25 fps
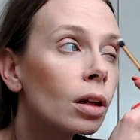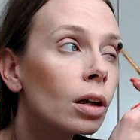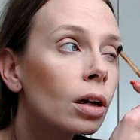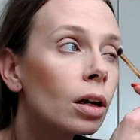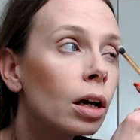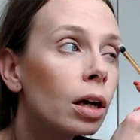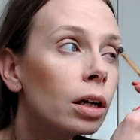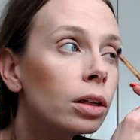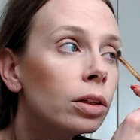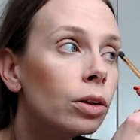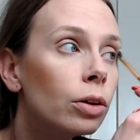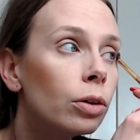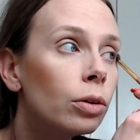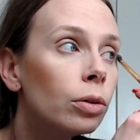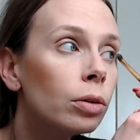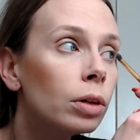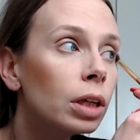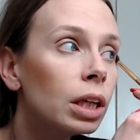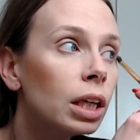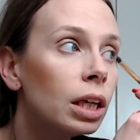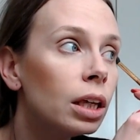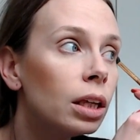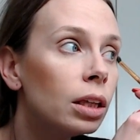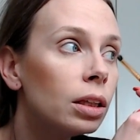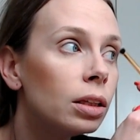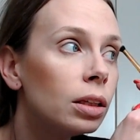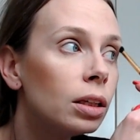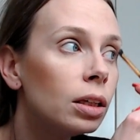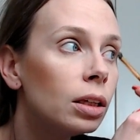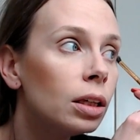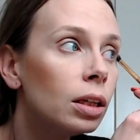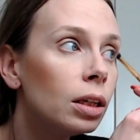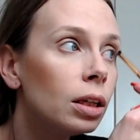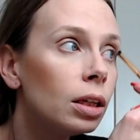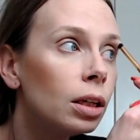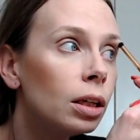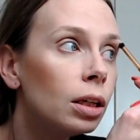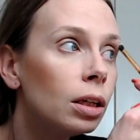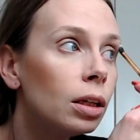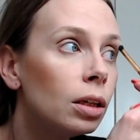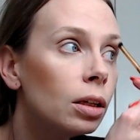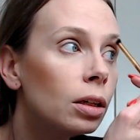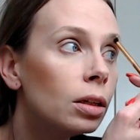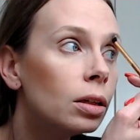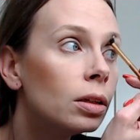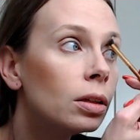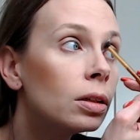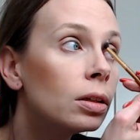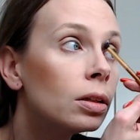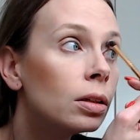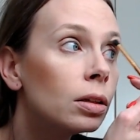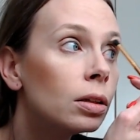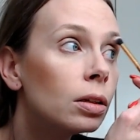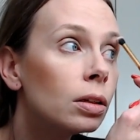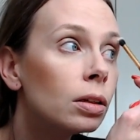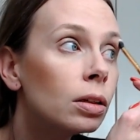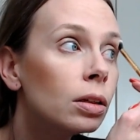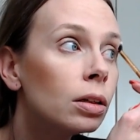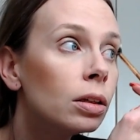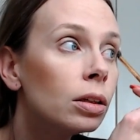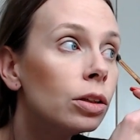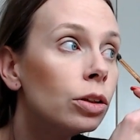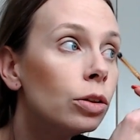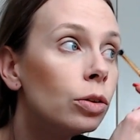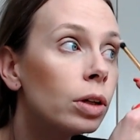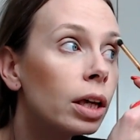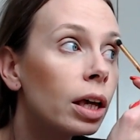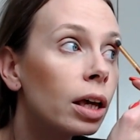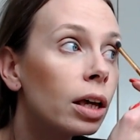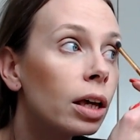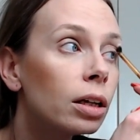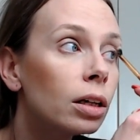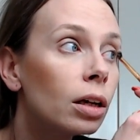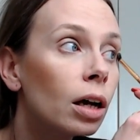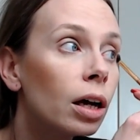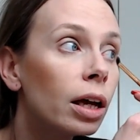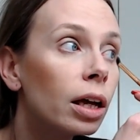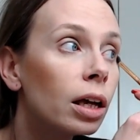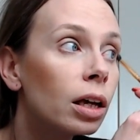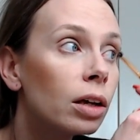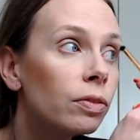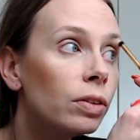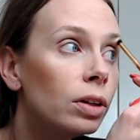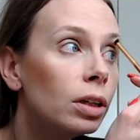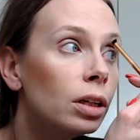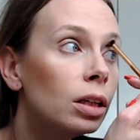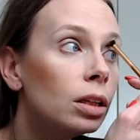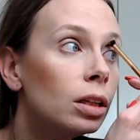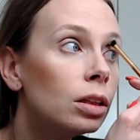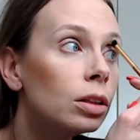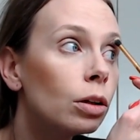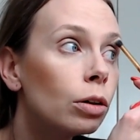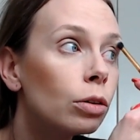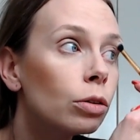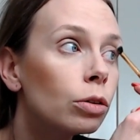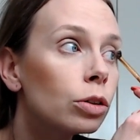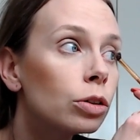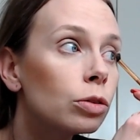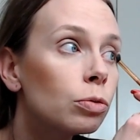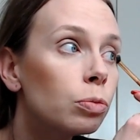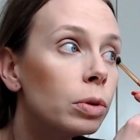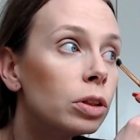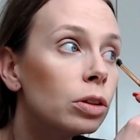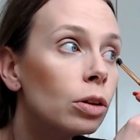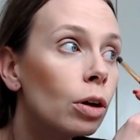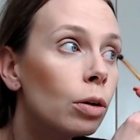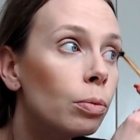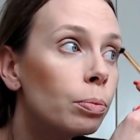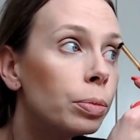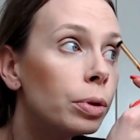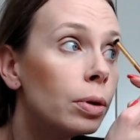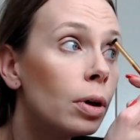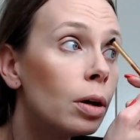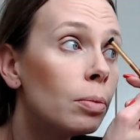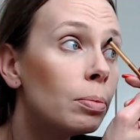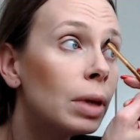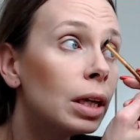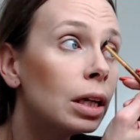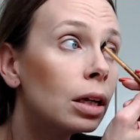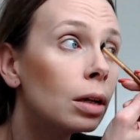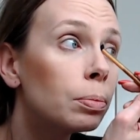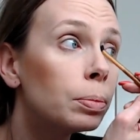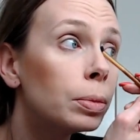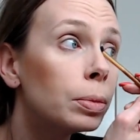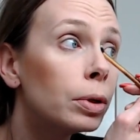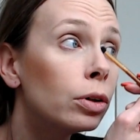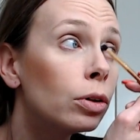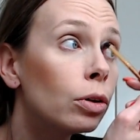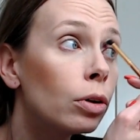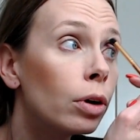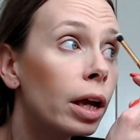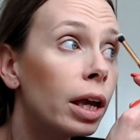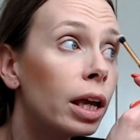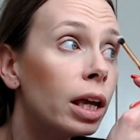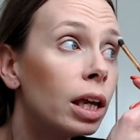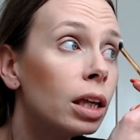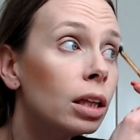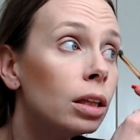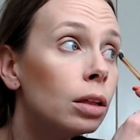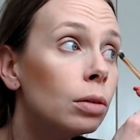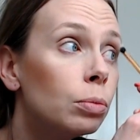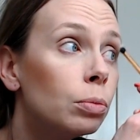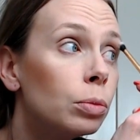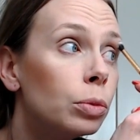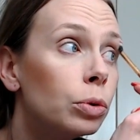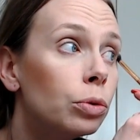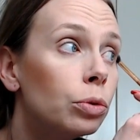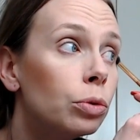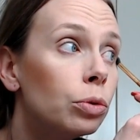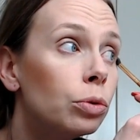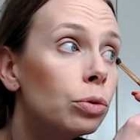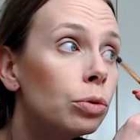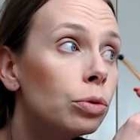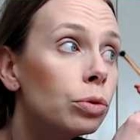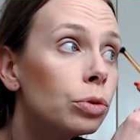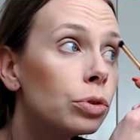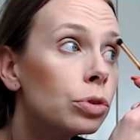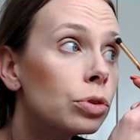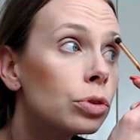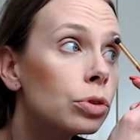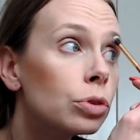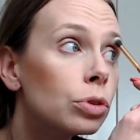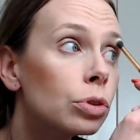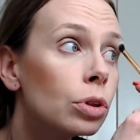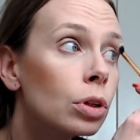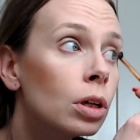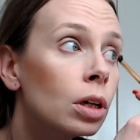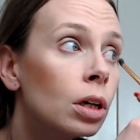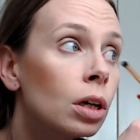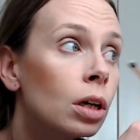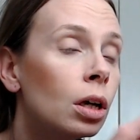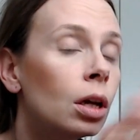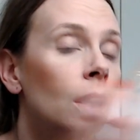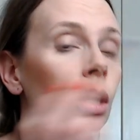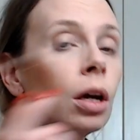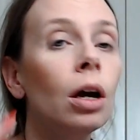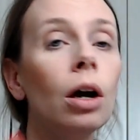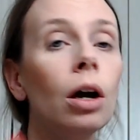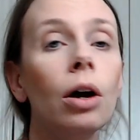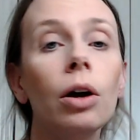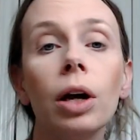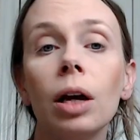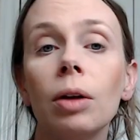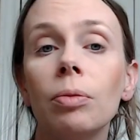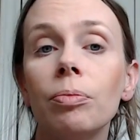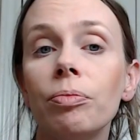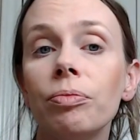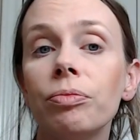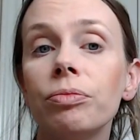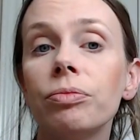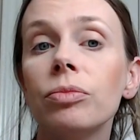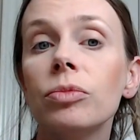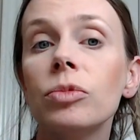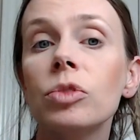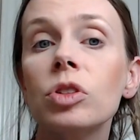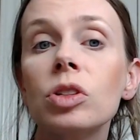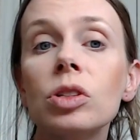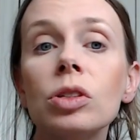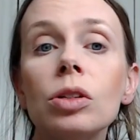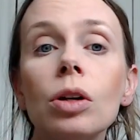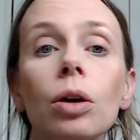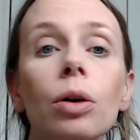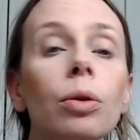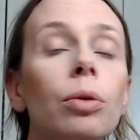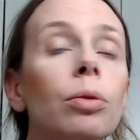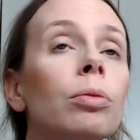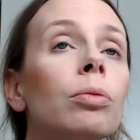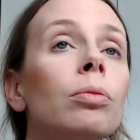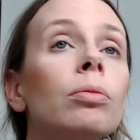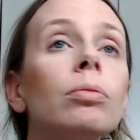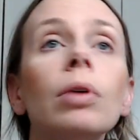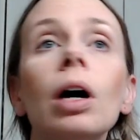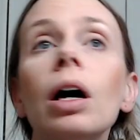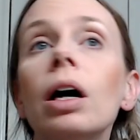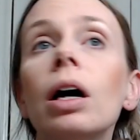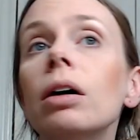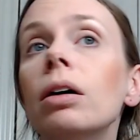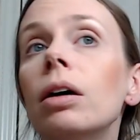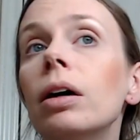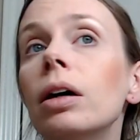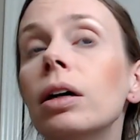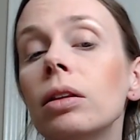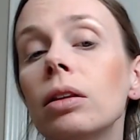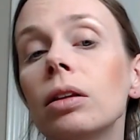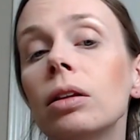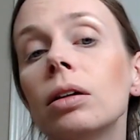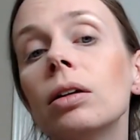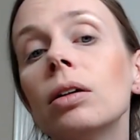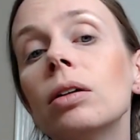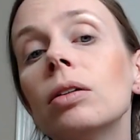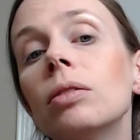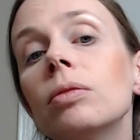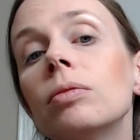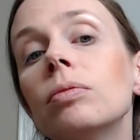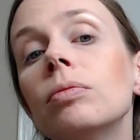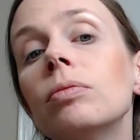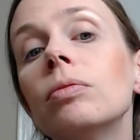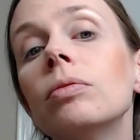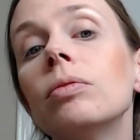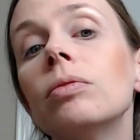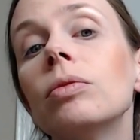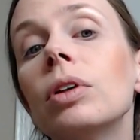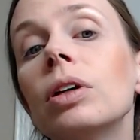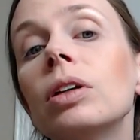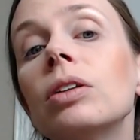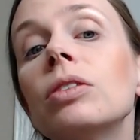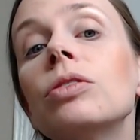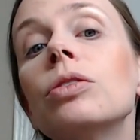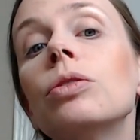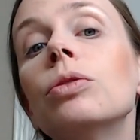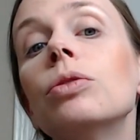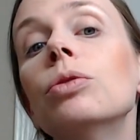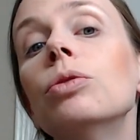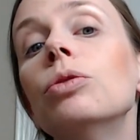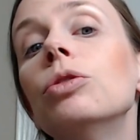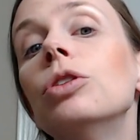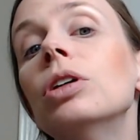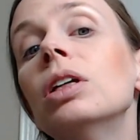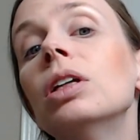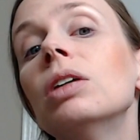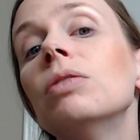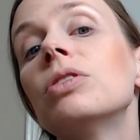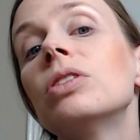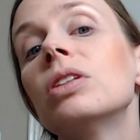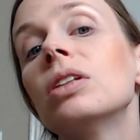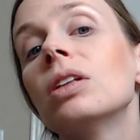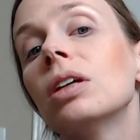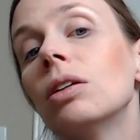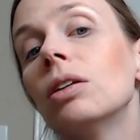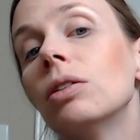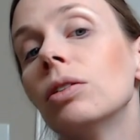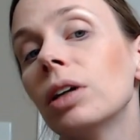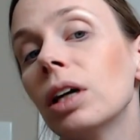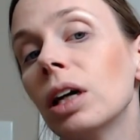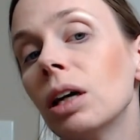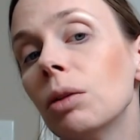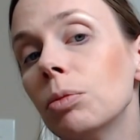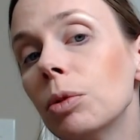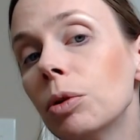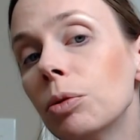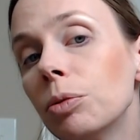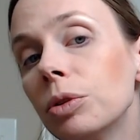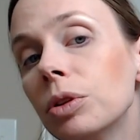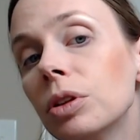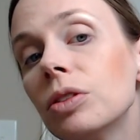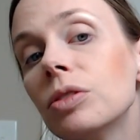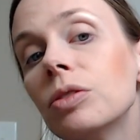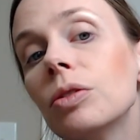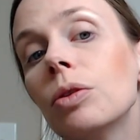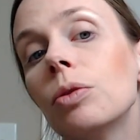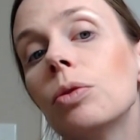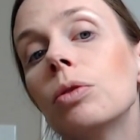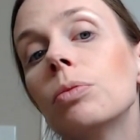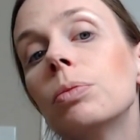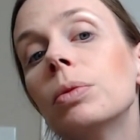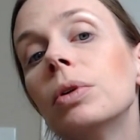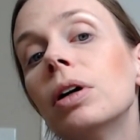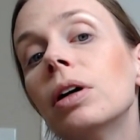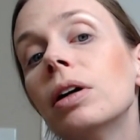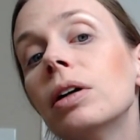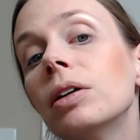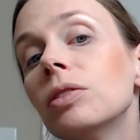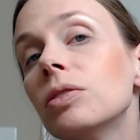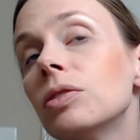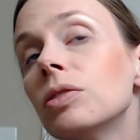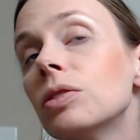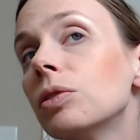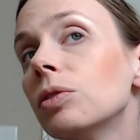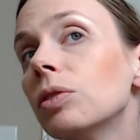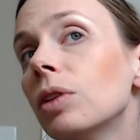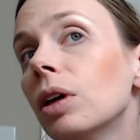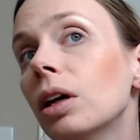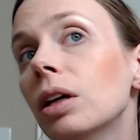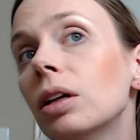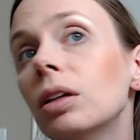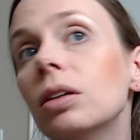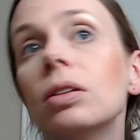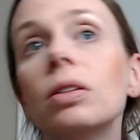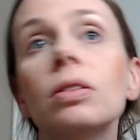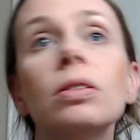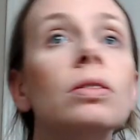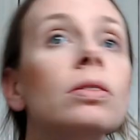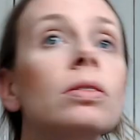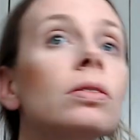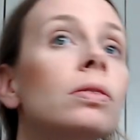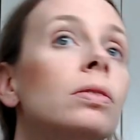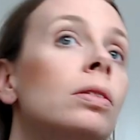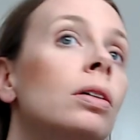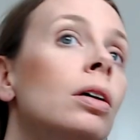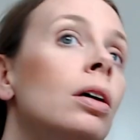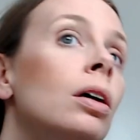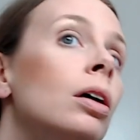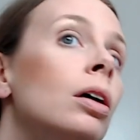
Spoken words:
I know, Kitty. You cannot have any, though, because we don't put makeup on our animals. Okay, so, I like that. That is, ooh, you can even see that on camera with these horrible lights. That is